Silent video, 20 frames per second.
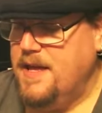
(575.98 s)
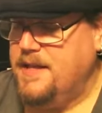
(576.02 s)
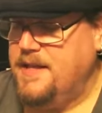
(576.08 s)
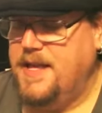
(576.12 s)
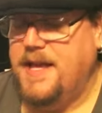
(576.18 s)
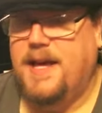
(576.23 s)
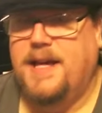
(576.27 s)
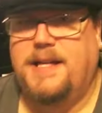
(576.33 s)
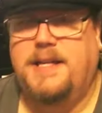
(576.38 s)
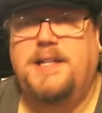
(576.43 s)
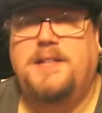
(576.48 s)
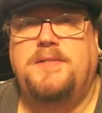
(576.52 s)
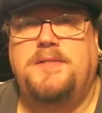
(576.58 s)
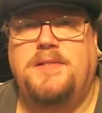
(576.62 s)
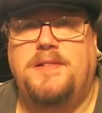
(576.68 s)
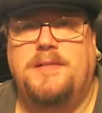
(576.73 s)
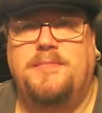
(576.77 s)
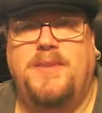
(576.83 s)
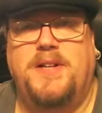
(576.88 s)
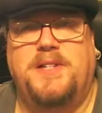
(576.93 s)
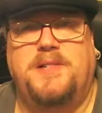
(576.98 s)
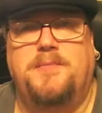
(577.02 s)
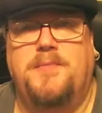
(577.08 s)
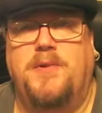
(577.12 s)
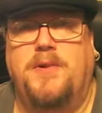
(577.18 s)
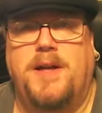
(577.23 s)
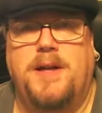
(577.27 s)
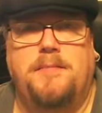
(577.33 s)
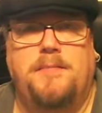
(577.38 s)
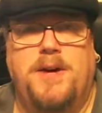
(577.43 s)
Yeah, easily the best
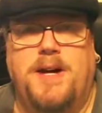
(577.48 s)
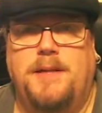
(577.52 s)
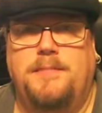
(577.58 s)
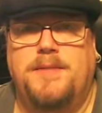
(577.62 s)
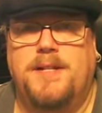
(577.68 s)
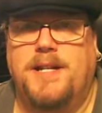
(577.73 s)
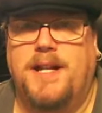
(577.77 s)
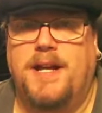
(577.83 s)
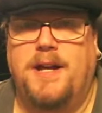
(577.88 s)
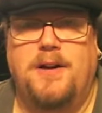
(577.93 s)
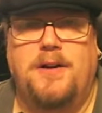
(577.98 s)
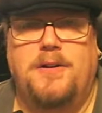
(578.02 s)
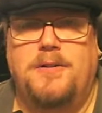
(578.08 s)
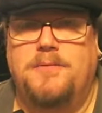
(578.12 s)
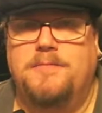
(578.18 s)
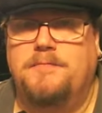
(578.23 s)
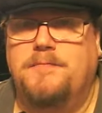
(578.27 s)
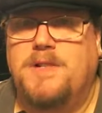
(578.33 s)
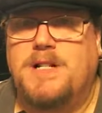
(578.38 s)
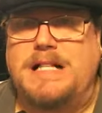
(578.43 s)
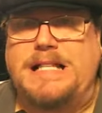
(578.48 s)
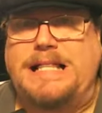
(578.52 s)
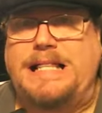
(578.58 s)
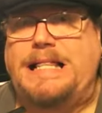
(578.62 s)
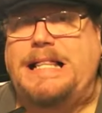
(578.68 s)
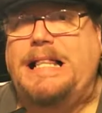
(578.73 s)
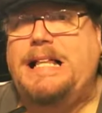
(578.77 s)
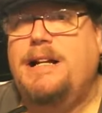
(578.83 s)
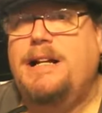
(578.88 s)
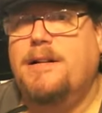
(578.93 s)
smoking pipe that I own.
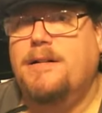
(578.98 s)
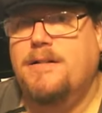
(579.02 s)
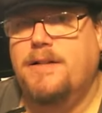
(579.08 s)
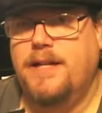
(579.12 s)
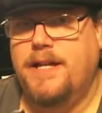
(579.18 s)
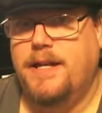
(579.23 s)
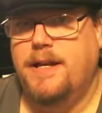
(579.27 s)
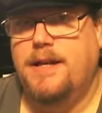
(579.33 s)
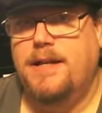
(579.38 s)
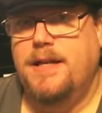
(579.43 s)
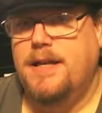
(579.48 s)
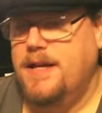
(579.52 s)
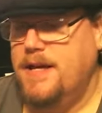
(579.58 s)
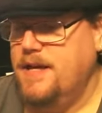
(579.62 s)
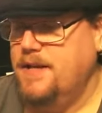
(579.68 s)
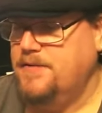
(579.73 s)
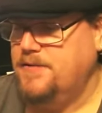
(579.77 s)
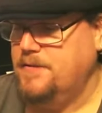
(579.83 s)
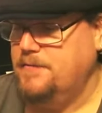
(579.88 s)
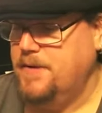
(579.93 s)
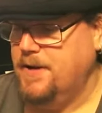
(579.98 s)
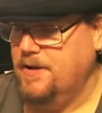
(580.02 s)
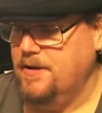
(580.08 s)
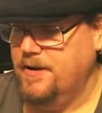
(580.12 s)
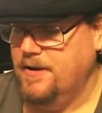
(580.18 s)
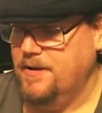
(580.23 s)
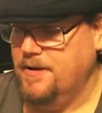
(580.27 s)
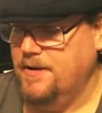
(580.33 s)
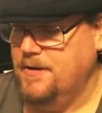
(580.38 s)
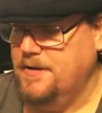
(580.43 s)
Clearly
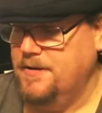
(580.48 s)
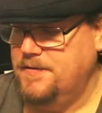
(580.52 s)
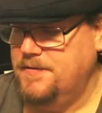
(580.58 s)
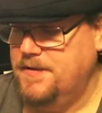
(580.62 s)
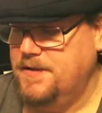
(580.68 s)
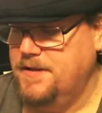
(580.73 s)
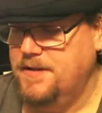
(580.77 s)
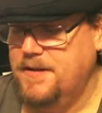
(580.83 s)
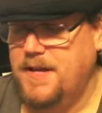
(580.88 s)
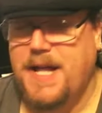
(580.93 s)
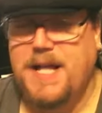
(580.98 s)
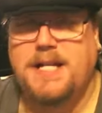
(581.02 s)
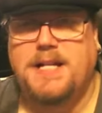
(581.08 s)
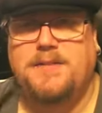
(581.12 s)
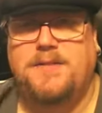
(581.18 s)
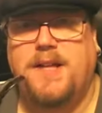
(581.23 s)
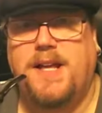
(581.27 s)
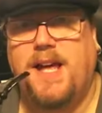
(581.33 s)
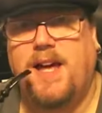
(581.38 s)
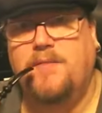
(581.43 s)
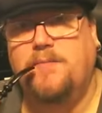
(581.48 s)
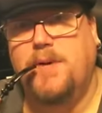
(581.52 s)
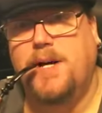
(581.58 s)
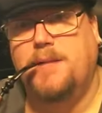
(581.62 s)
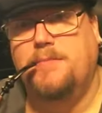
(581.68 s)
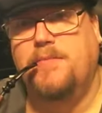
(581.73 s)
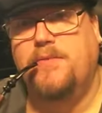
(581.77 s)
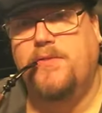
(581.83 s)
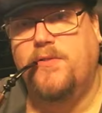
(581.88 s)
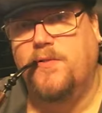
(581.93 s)
superior to anything I
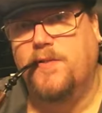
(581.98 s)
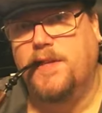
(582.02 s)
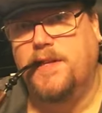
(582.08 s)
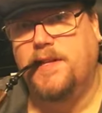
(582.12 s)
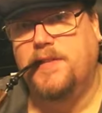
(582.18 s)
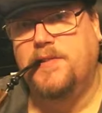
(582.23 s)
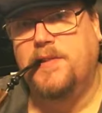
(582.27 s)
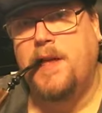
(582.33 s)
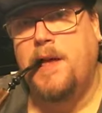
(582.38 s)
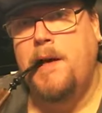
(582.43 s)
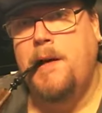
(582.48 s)
bought before this.